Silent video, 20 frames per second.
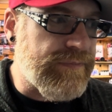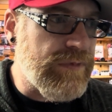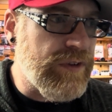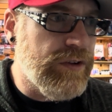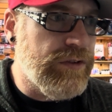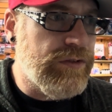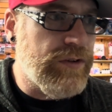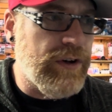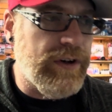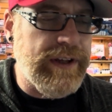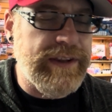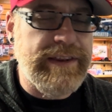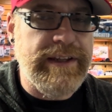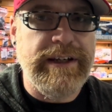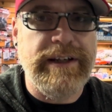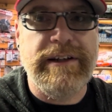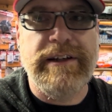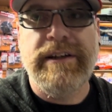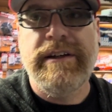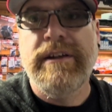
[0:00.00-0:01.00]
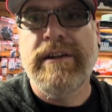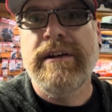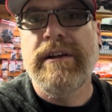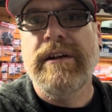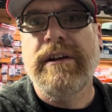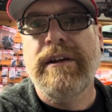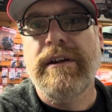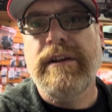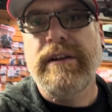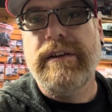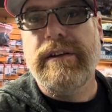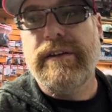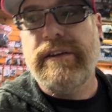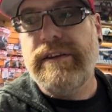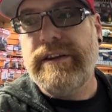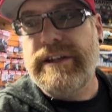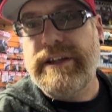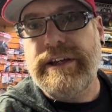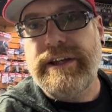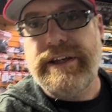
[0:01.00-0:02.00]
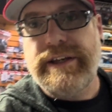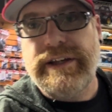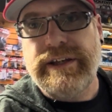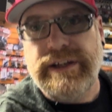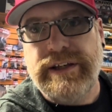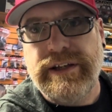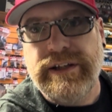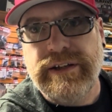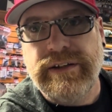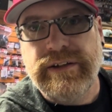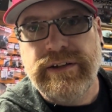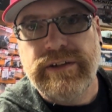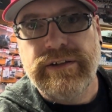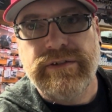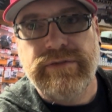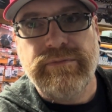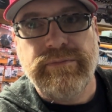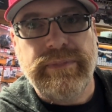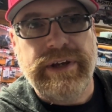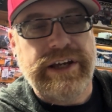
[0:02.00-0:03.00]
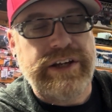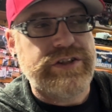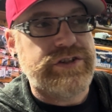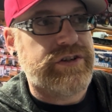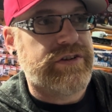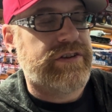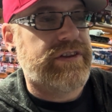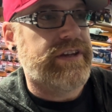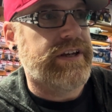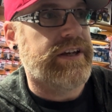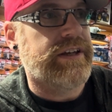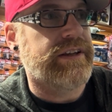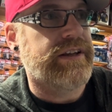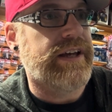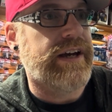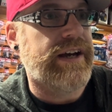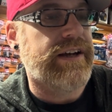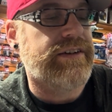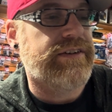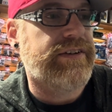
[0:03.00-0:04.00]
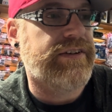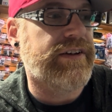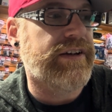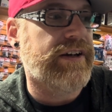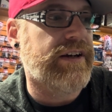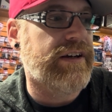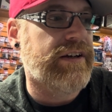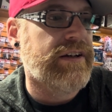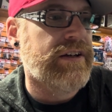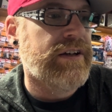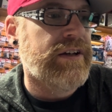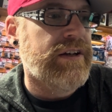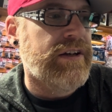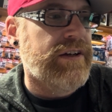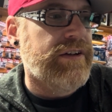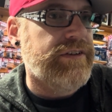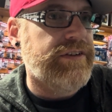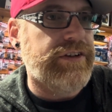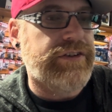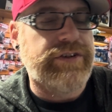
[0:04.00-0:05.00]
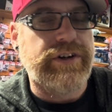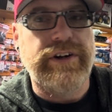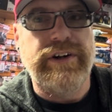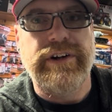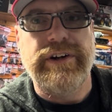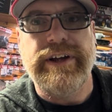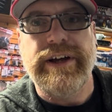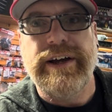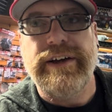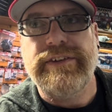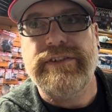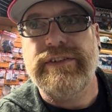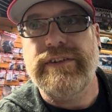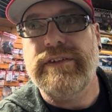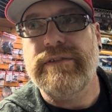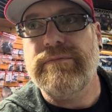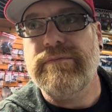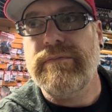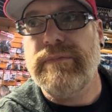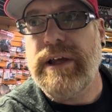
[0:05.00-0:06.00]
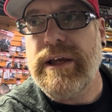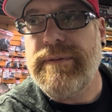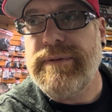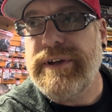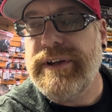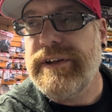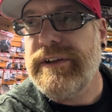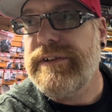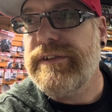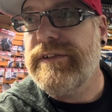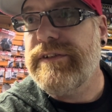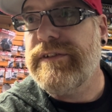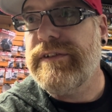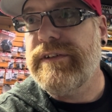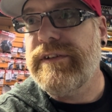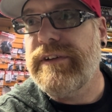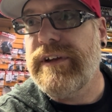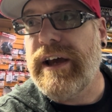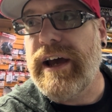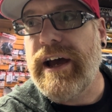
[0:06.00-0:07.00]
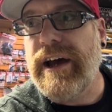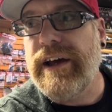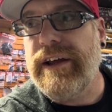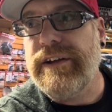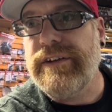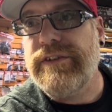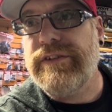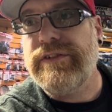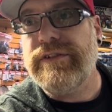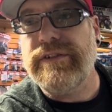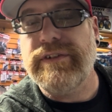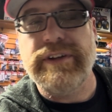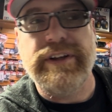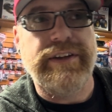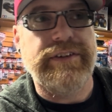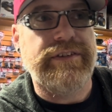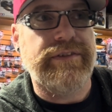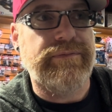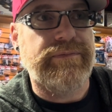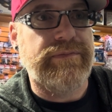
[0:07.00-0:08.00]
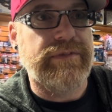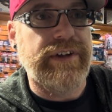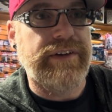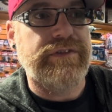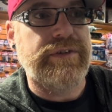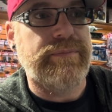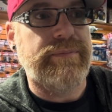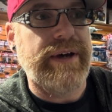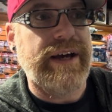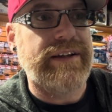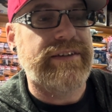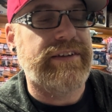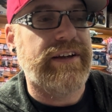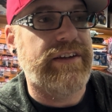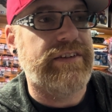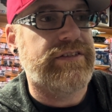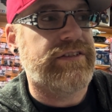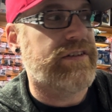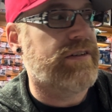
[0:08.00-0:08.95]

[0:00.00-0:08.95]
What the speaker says: So I think the major thing that deterred us and maybe had sort of left a bad taste in